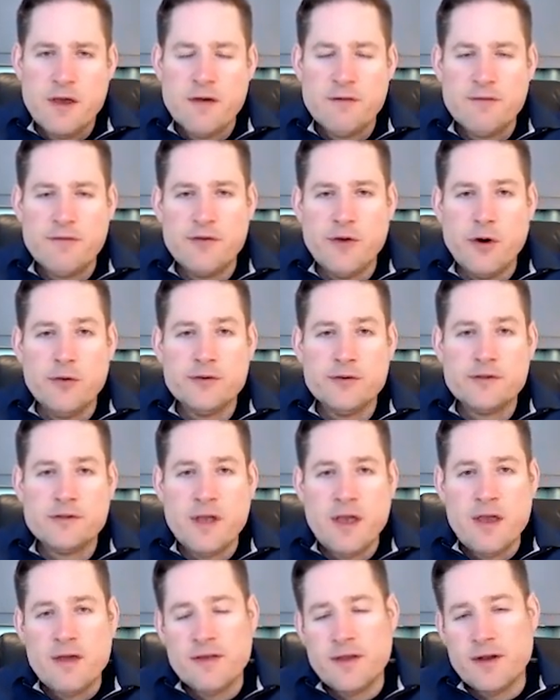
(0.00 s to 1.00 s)
for those
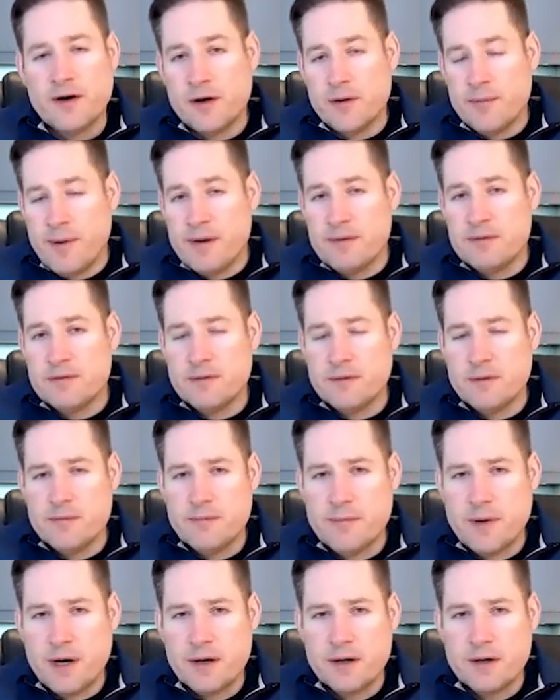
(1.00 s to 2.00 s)
that are about to
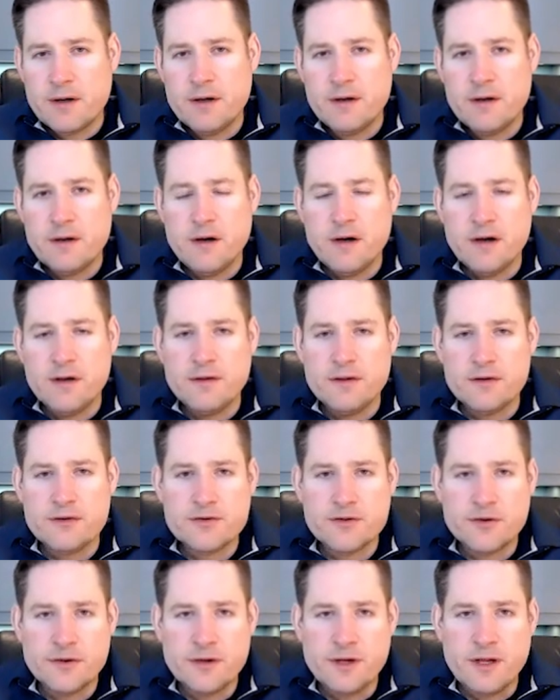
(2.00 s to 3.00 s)
embark on this
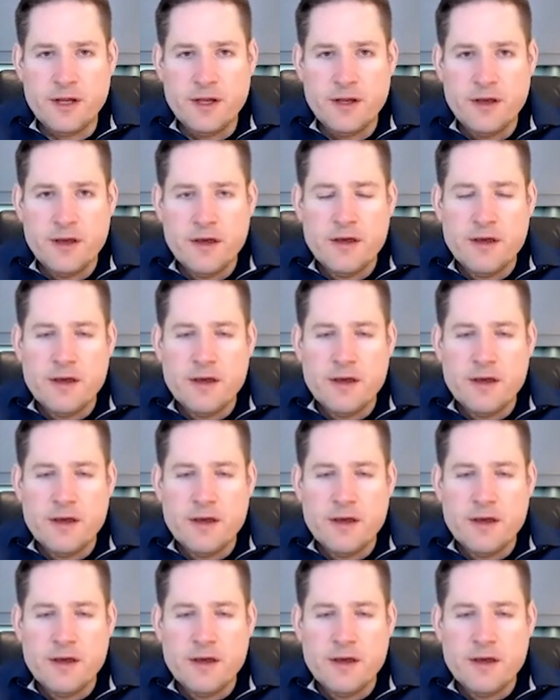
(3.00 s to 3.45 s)
journey